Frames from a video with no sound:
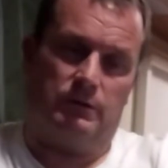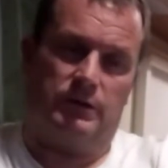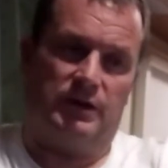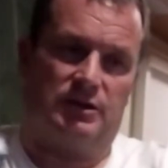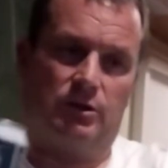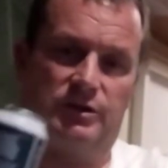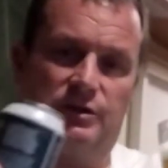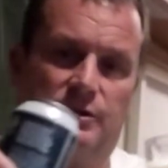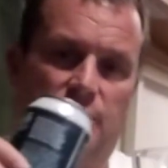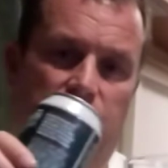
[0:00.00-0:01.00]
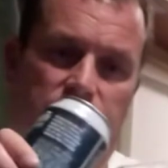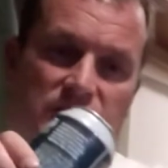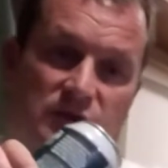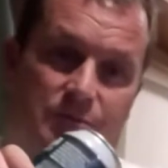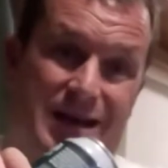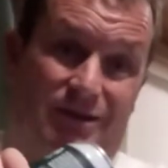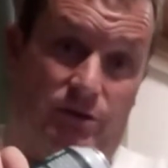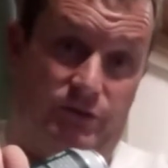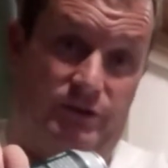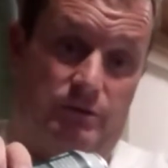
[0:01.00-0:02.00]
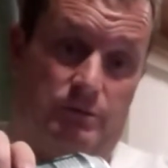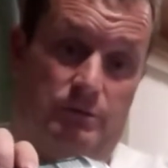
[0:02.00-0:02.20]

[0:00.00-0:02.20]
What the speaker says: this looks and smells